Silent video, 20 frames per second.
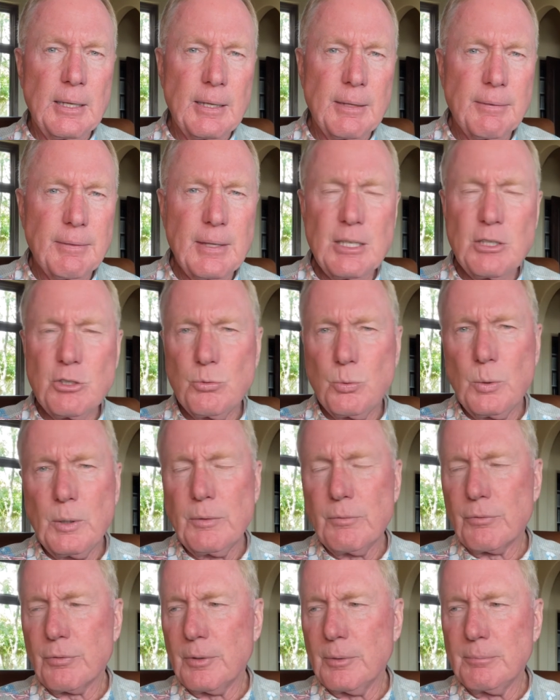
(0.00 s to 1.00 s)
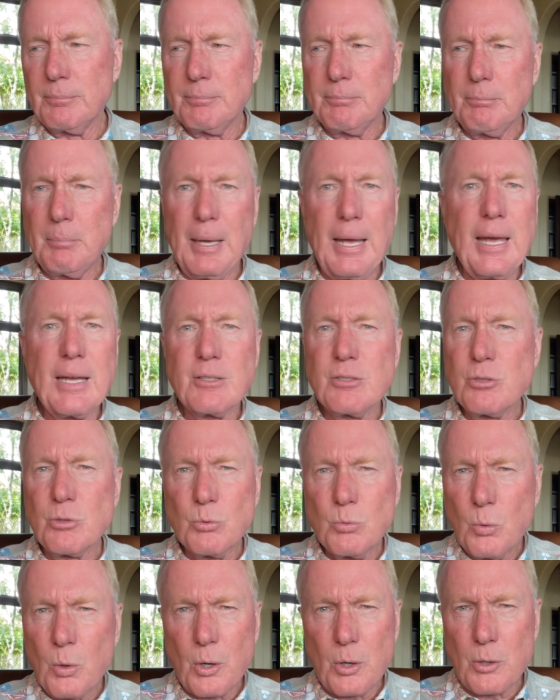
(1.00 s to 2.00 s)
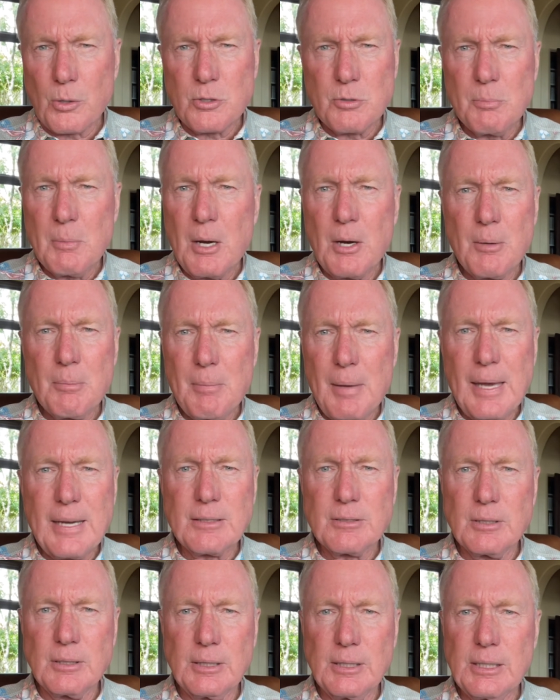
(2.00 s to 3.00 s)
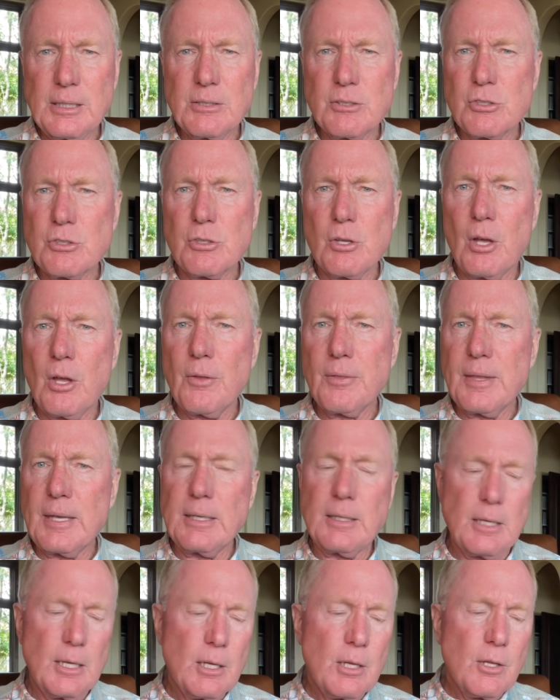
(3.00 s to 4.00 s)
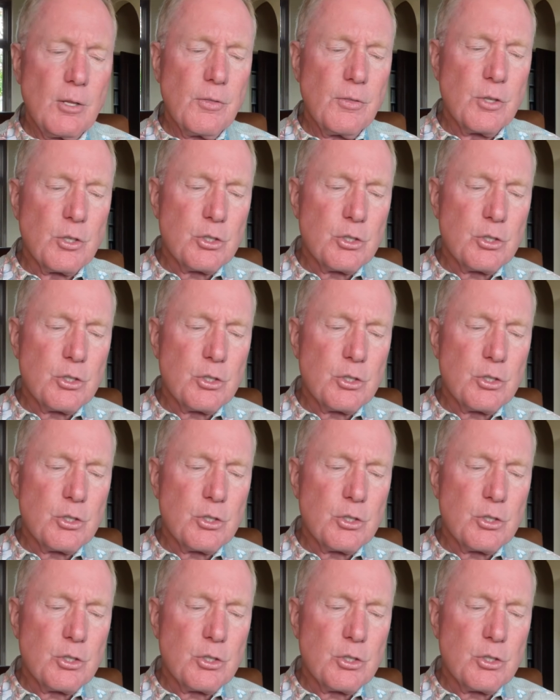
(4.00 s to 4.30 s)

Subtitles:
things went from bad to worse. Mary Magdalene saw that the